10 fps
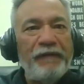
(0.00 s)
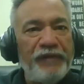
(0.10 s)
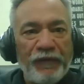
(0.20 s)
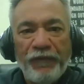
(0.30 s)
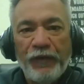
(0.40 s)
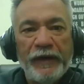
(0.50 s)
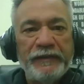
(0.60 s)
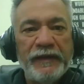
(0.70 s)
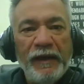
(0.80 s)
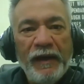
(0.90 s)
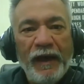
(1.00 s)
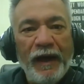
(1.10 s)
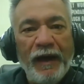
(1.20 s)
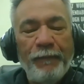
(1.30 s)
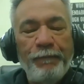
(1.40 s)
different,
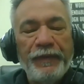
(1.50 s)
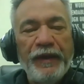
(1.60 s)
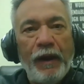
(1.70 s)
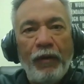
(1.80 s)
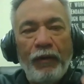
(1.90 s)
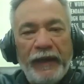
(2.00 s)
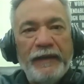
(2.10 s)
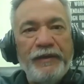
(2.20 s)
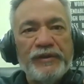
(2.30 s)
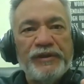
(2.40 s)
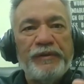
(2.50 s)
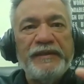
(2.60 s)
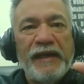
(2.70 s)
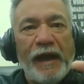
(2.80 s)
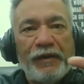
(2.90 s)
industry
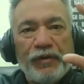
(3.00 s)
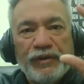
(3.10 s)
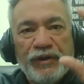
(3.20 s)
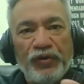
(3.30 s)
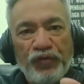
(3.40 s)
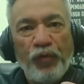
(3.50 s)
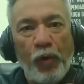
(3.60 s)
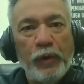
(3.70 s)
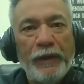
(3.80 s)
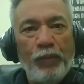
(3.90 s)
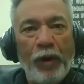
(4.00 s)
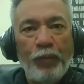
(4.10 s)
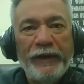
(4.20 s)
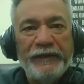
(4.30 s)
sectors controlling what we